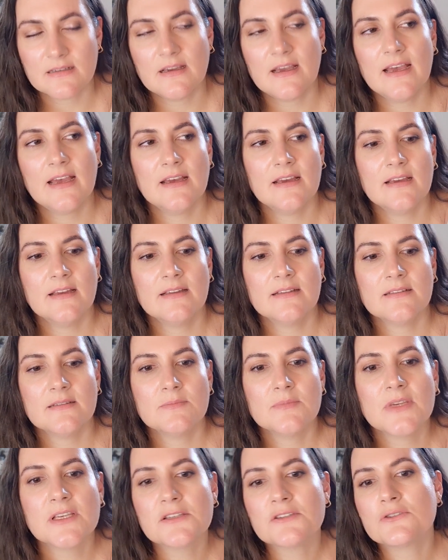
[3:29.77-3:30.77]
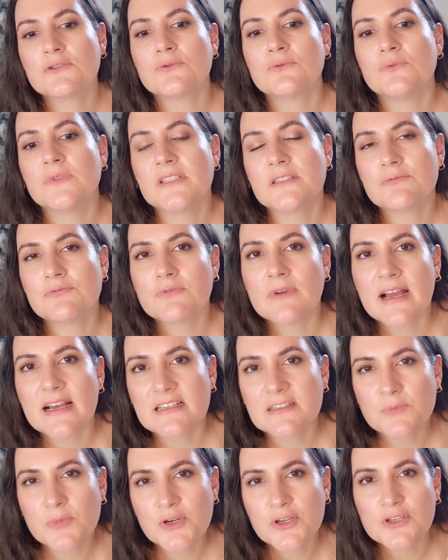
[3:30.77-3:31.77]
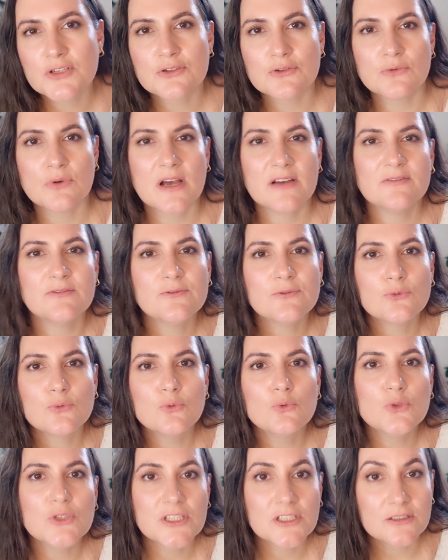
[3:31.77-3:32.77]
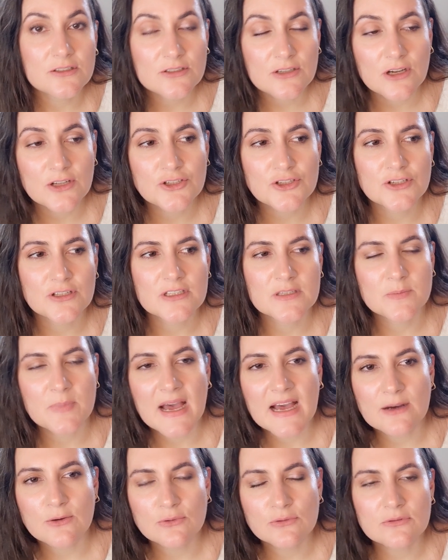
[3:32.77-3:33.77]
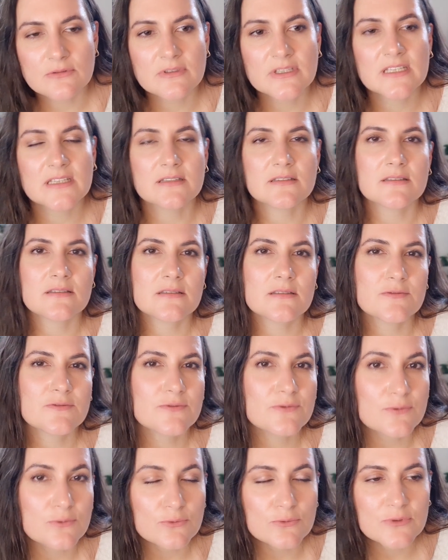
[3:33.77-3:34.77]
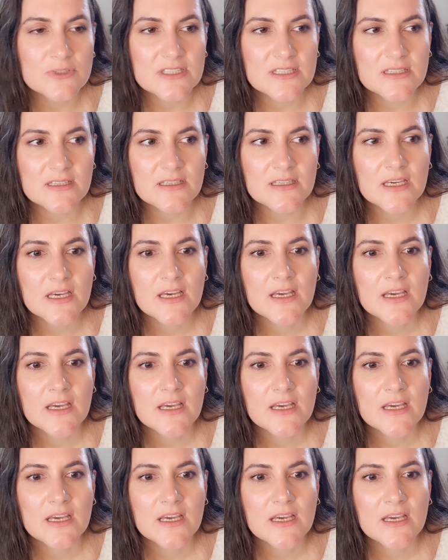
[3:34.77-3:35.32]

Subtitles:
and mixed with raspberry, so a fruity touch. It's powdery, it's fruity.